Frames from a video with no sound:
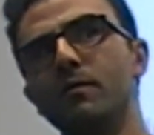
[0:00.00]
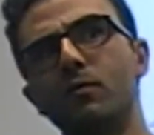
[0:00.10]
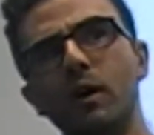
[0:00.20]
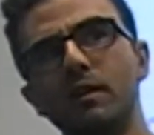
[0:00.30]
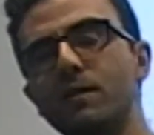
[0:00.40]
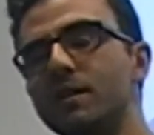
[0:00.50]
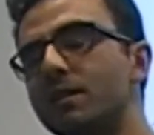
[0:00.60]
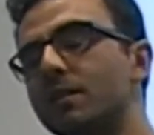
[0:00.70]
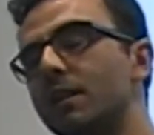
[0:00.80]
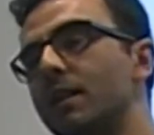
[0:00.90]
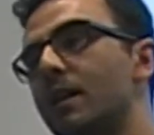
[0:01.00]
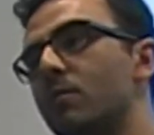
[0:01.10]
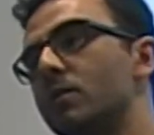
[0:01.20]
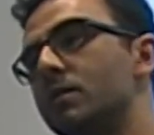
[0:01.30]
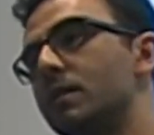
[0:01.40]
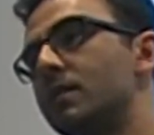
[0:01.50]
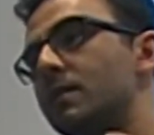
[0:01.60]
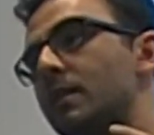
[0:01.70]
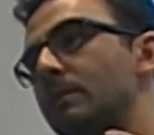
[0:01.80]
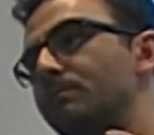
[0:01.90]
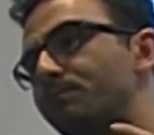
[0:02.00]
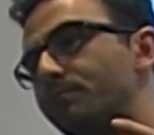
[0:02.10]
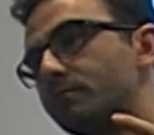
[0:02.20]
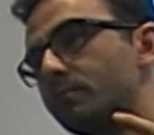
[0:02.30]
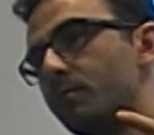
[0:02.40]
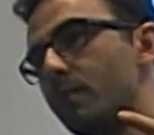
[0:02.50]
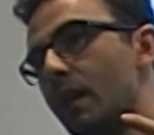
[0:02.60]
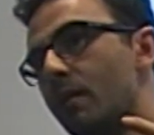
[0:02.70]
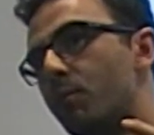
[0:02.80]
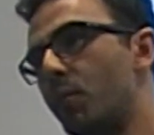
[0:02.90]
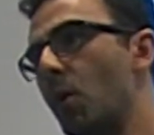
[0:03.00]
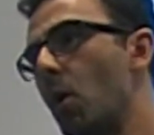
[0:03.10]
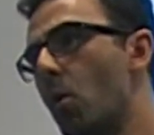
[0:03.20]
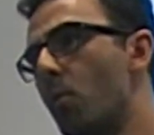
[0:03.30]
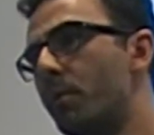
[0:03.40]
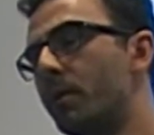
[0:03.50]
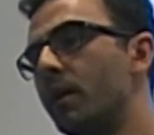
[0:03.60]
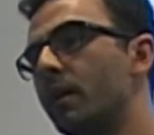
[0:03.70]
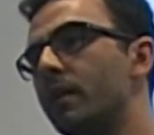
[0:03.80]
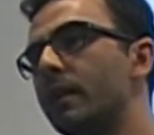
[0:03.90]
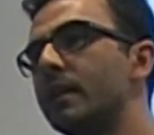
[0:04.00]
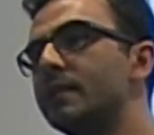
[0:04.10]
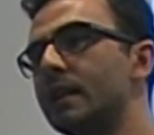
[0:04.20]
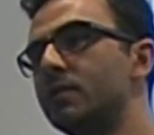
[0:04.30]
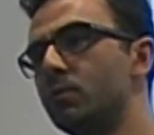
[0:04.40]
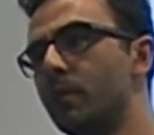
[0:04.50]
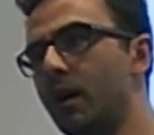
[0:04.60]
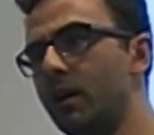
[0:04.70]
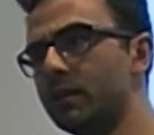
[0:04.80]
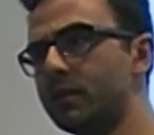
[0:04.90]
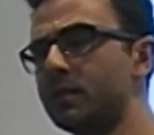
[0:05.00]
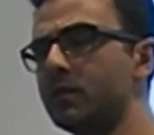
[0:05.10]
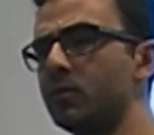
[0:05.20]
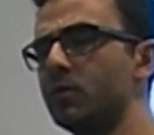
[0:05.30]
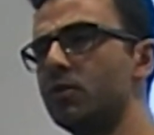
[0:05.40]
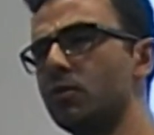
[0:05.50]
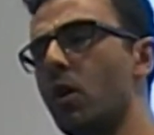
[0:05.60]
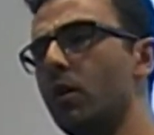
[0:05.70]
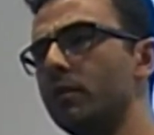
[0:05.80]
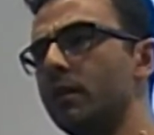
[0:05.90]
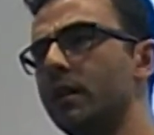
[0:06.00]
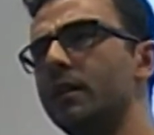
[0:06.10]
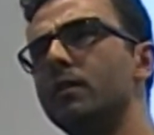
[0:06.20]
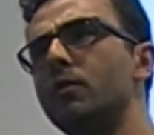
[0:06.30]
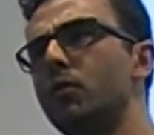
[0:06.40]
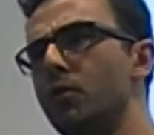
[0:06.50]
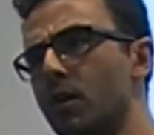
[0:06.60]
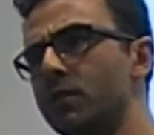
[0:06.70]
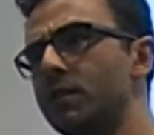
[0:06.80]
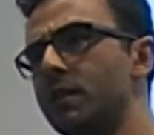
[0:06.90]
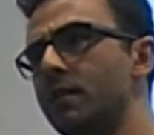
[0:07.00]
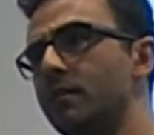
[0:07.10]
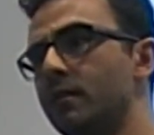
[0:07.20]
Quite recently there was this probe that they sent to Mars, which is called Curiosity.